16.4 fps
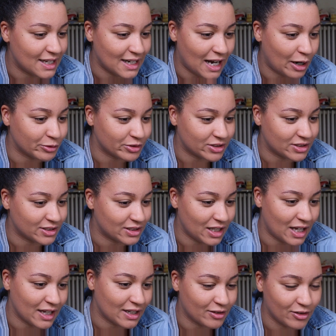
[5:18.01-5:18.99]
and I was just
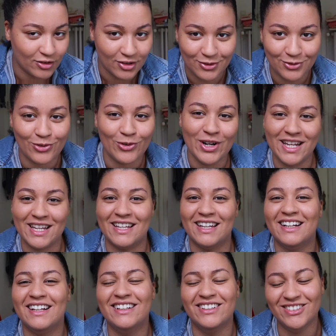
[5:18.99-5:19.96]
like free